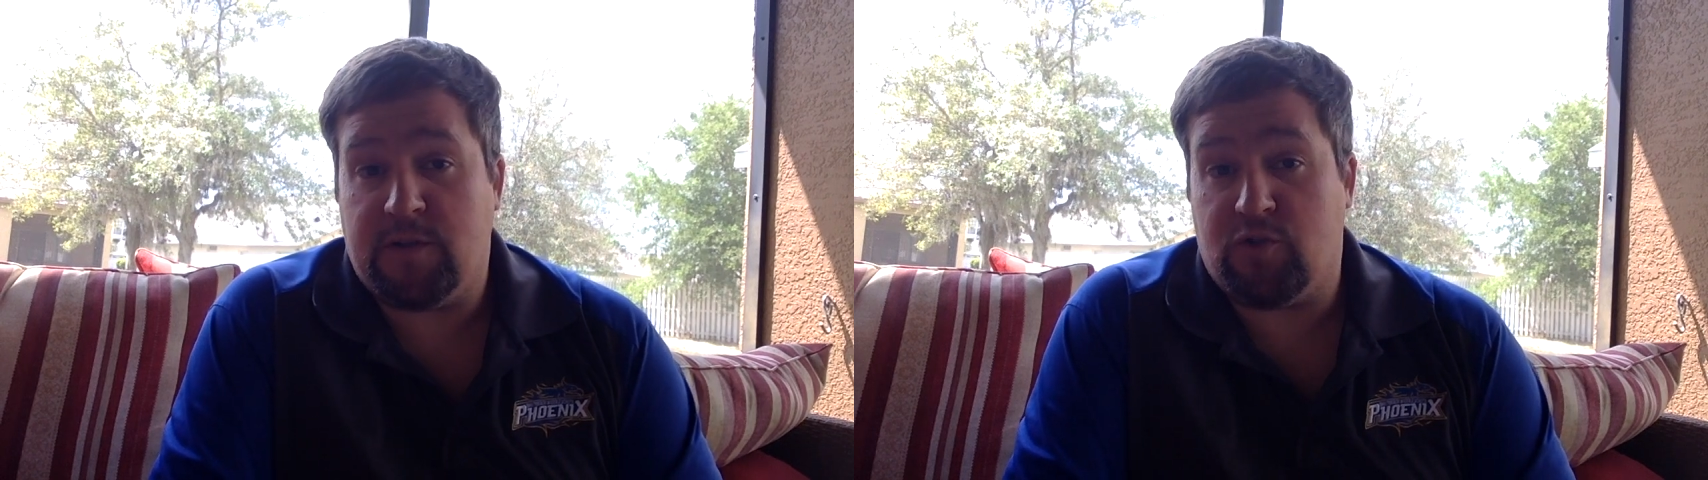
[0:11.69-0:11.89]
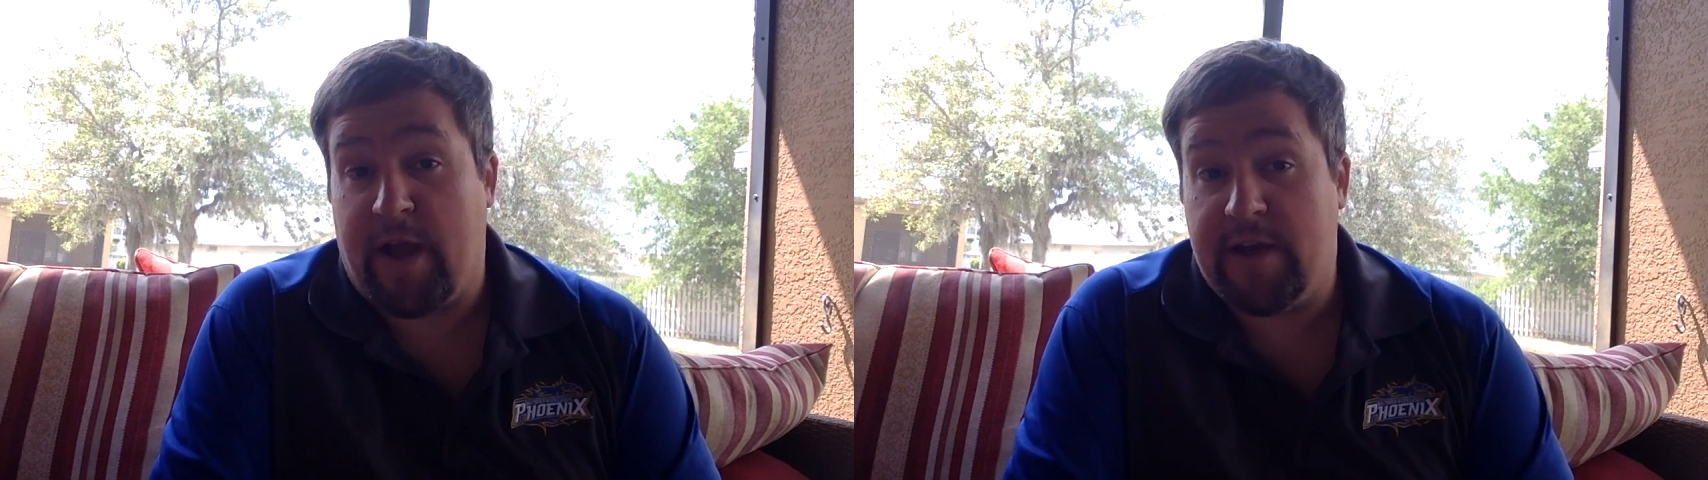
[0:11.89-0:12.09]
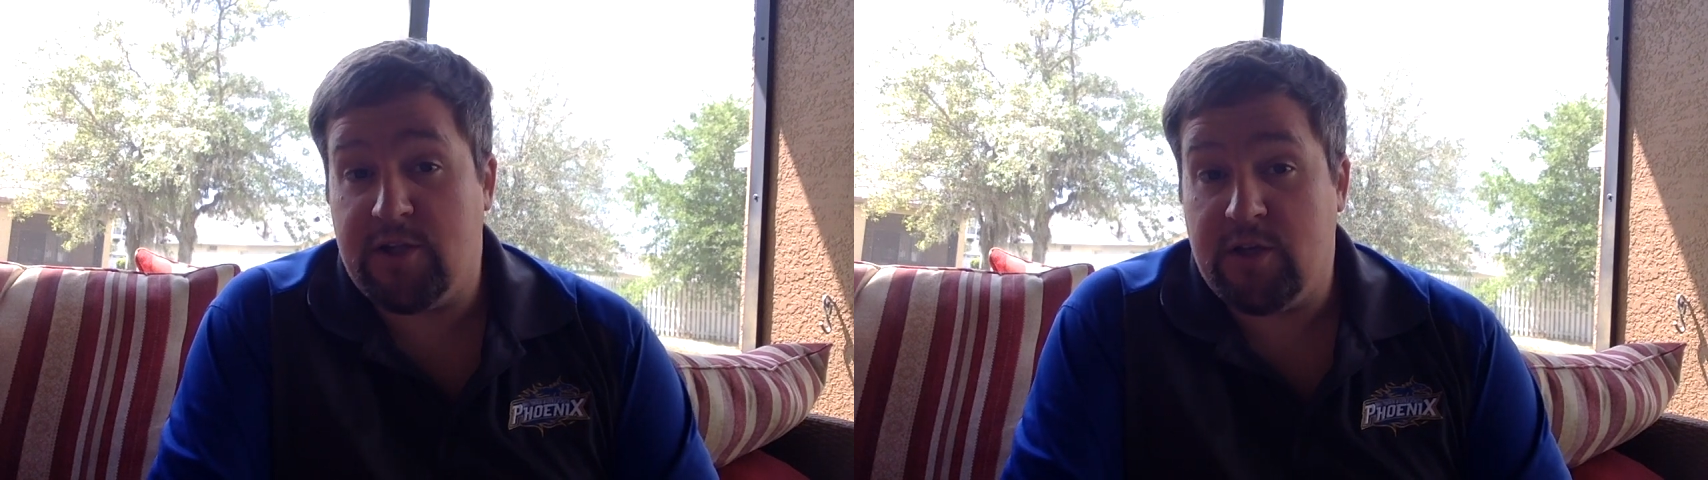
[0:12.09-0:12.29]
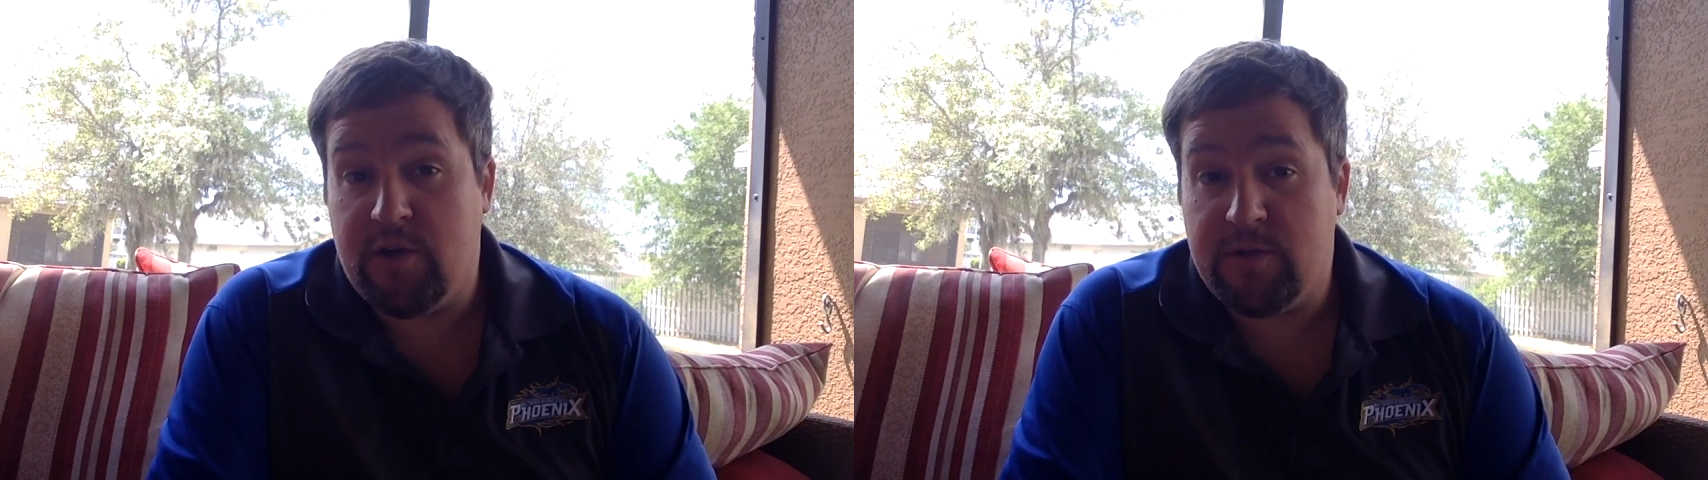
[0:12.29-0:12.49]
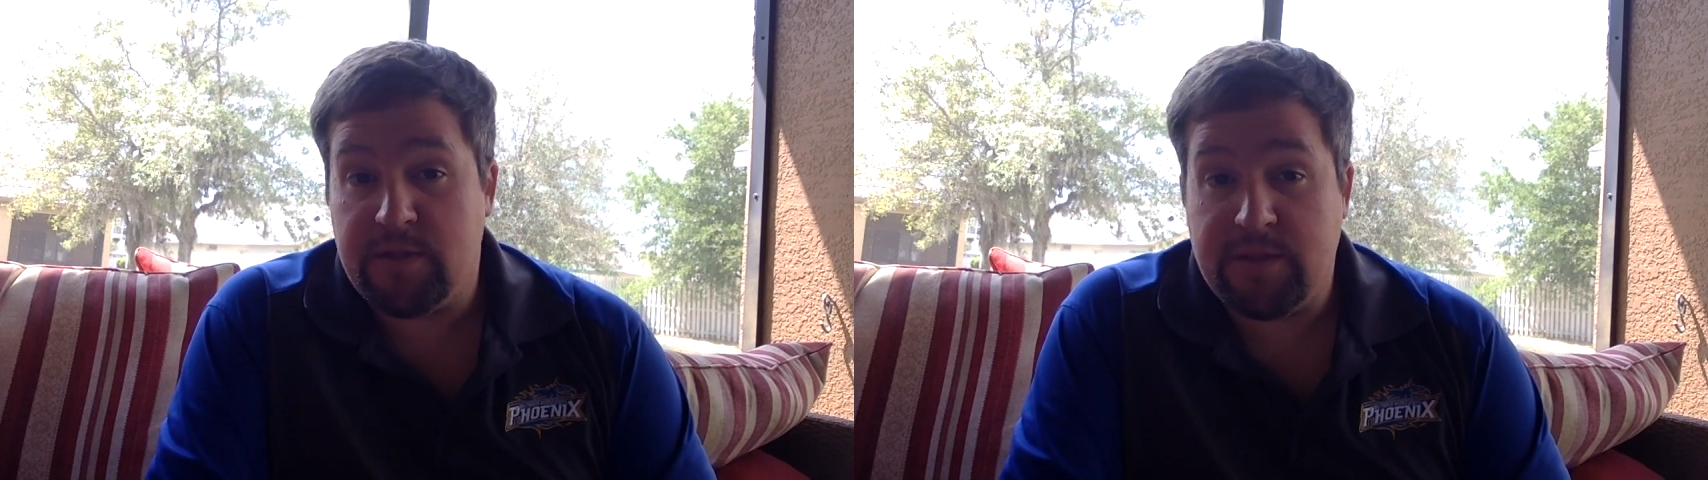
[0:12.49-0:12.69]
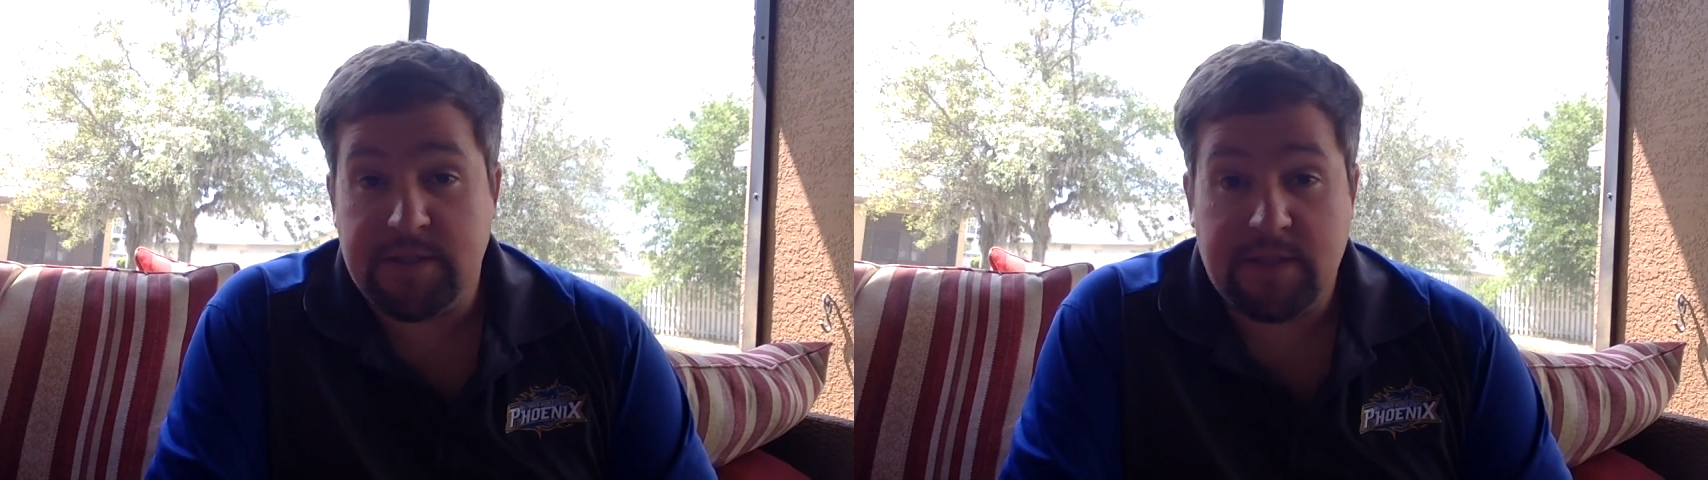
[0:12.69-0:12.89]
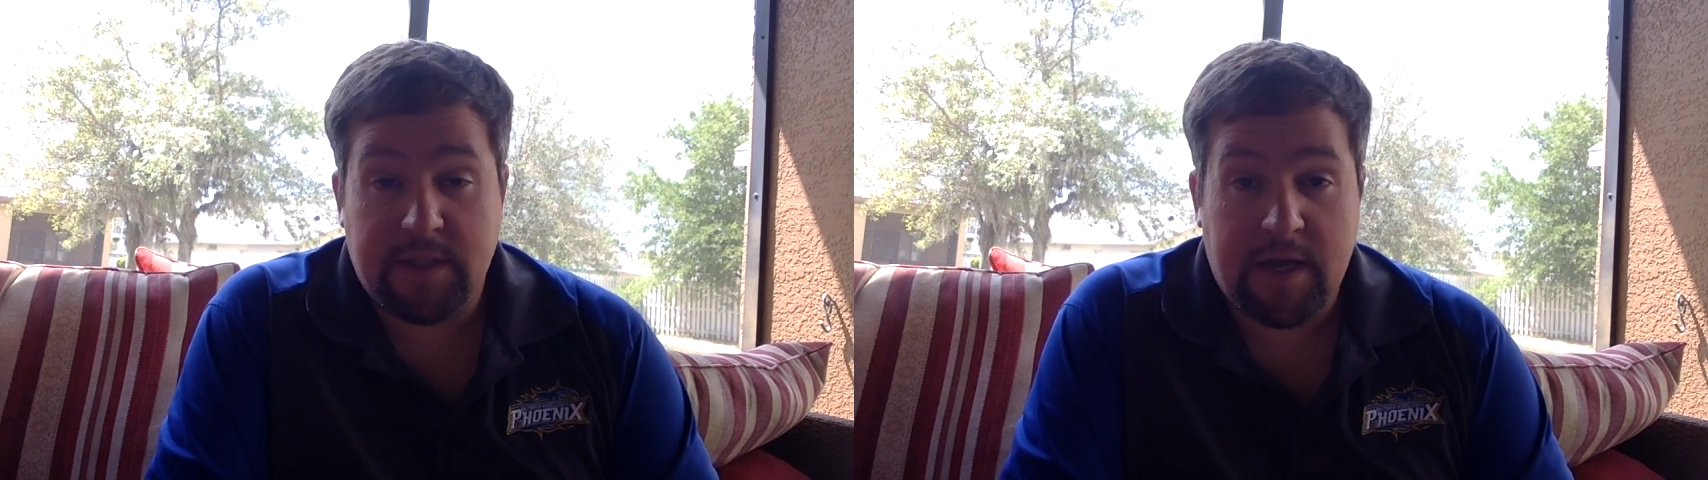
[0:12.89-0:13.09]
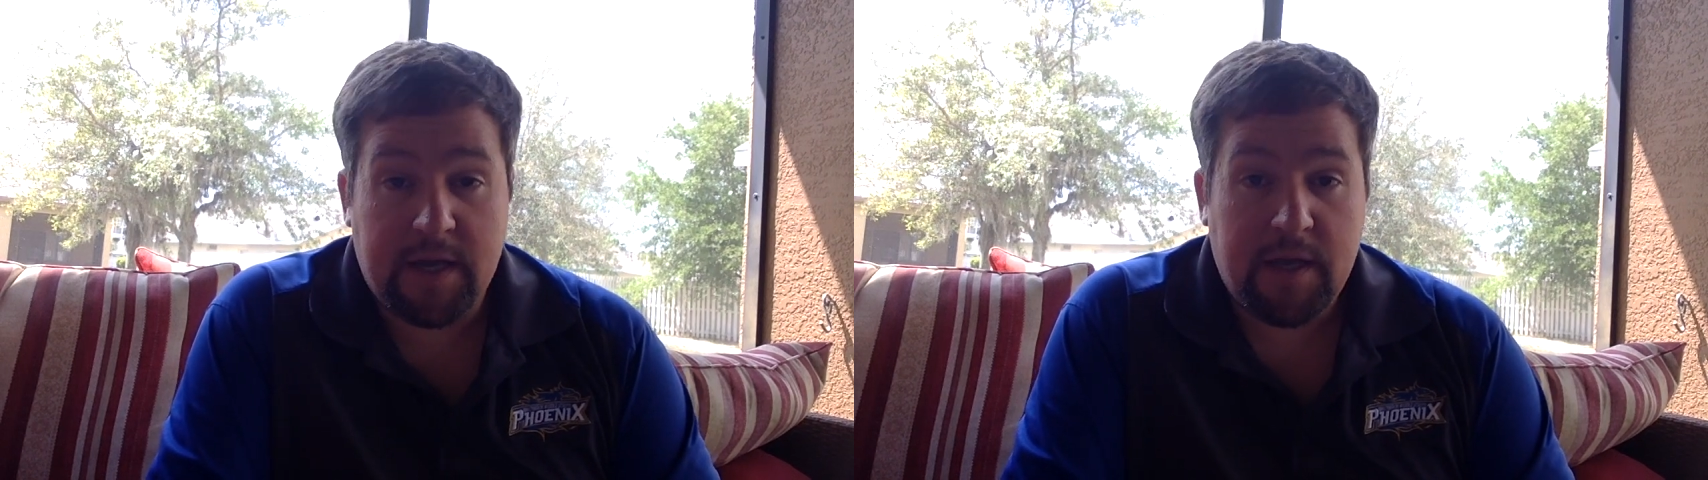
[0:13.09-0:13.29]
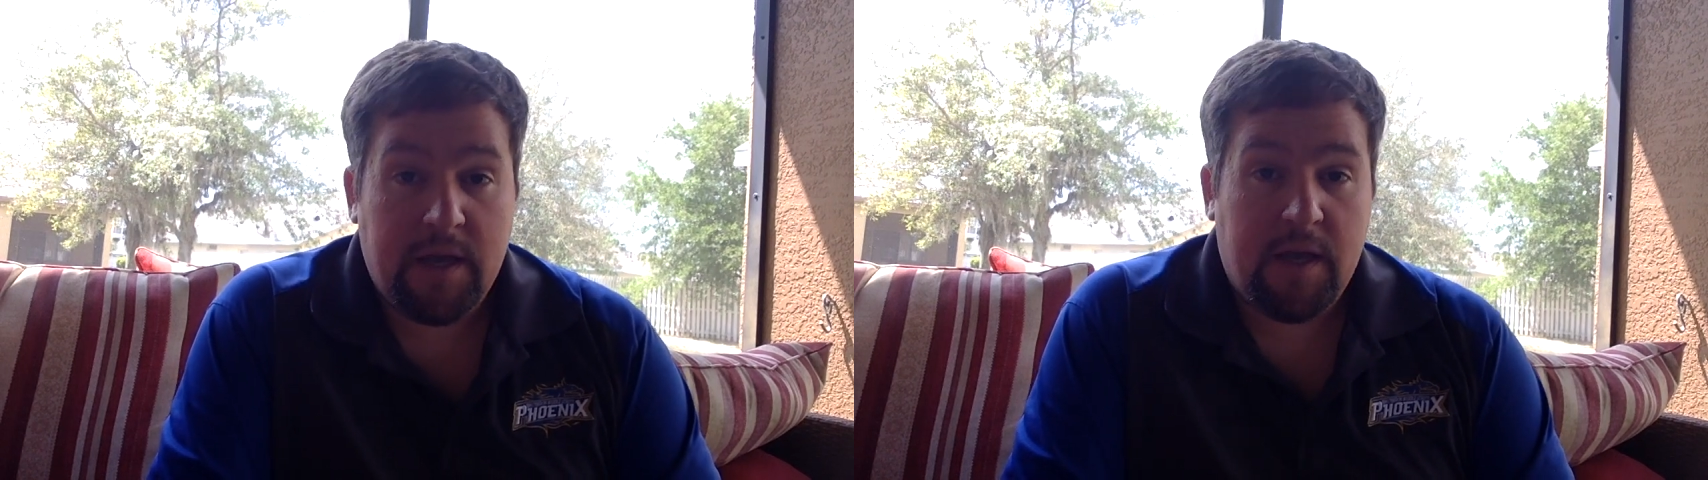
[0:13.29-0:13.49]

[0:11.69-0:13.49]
strategy goes and things like that.